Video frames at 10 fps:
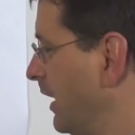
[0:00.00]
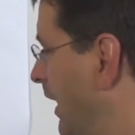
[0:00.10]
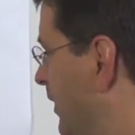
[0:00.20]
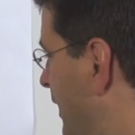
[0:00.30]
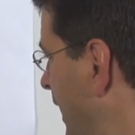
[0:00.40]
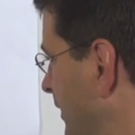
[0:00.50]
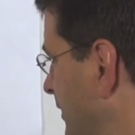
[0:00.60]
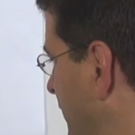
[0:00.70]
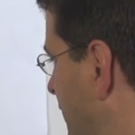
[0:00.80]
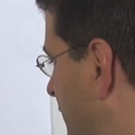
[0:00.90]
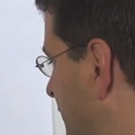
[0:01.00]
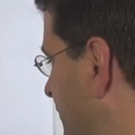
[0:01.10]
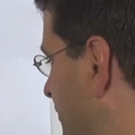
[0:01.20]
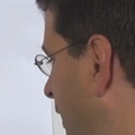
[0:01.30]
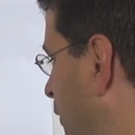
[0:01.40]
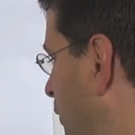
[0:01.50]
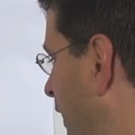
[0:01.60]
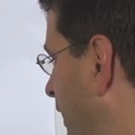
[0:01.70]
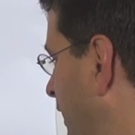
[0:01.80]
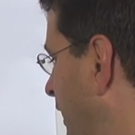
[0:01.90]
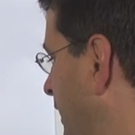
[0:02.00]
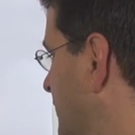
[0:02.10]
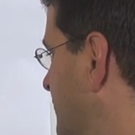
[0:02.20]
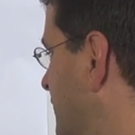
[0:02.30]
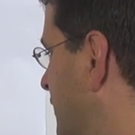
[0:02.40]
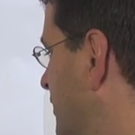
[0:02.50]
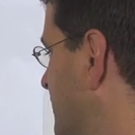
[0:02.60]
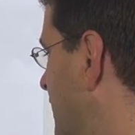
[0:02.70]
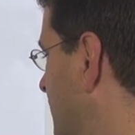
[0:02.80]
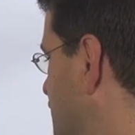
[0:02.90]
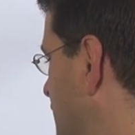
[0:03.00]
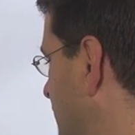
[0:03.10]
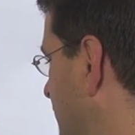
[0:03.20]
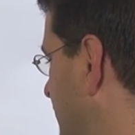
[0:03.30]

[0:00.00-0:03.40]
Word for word: And that here, by the way, is the consumption